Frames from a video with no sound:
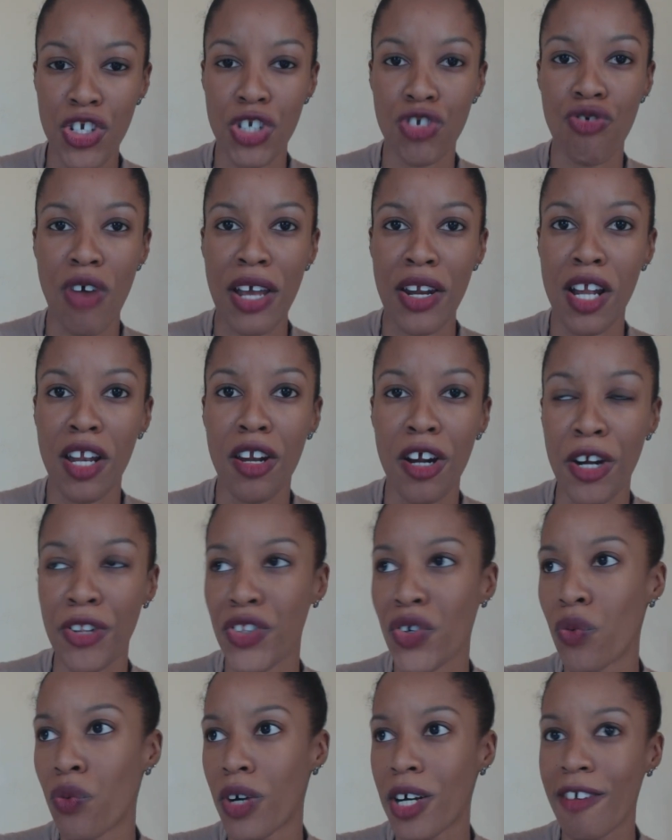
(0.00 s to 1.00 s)
You're trying to learn
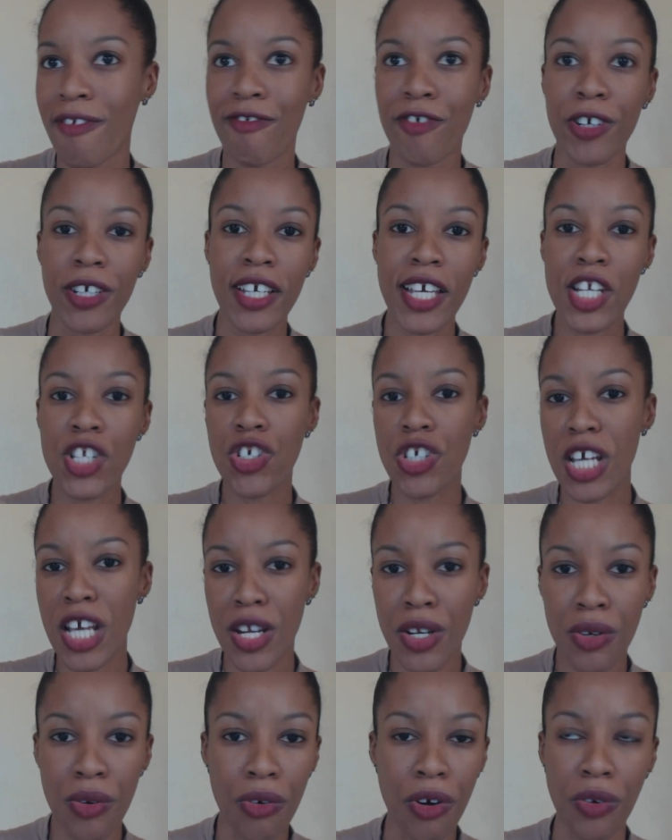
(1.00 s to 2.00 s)
the word for
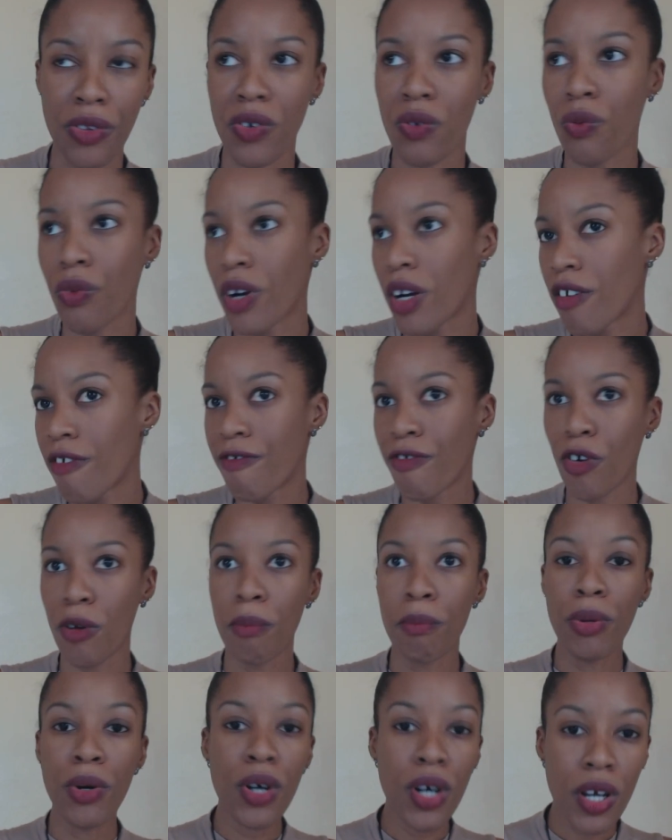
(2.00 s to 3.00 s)
kitchen or the word
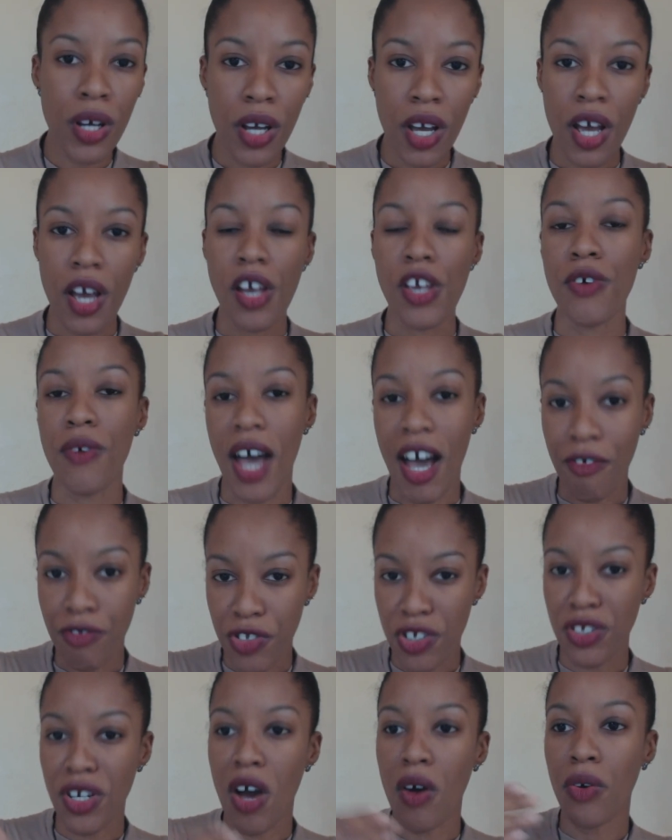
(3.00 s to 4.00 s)
for book. You have
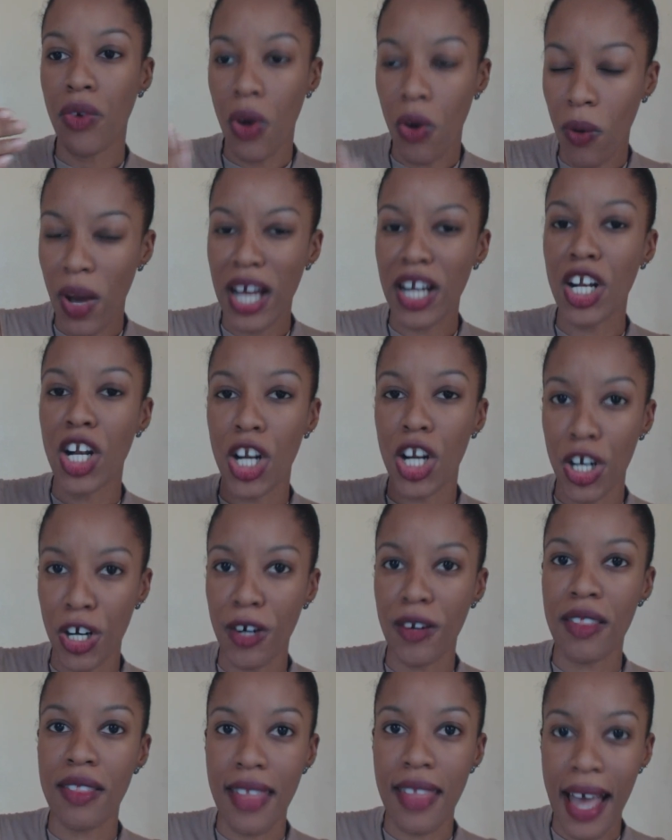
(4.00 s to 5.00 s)
to now go and
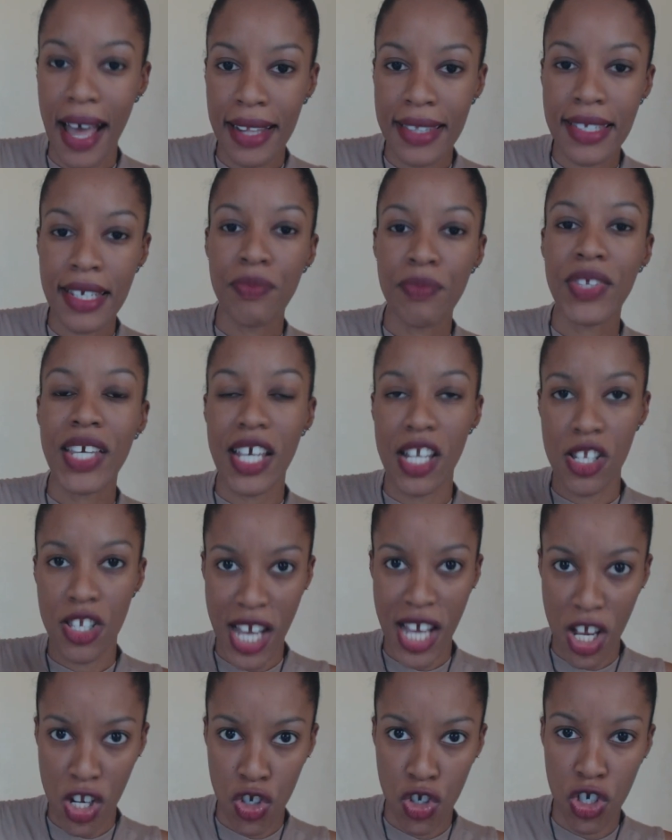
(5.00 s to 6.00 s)
learn that
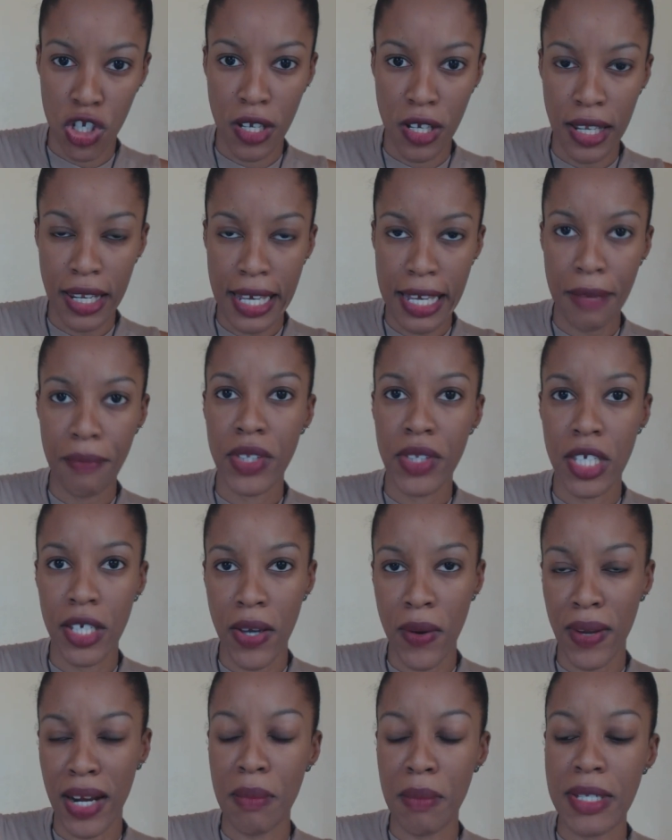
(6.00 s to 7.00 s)
intentionally. You
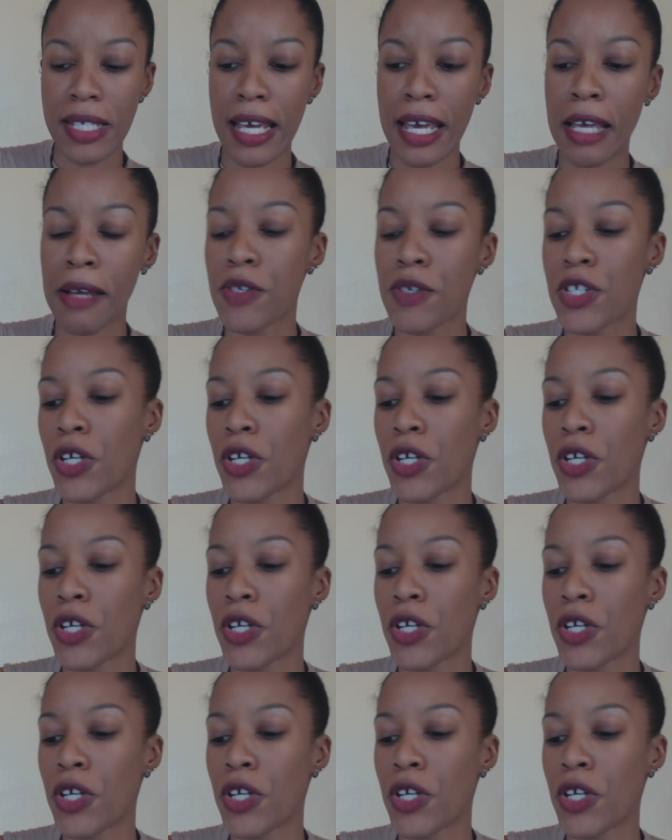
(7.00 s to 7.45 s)
get what I'm saying?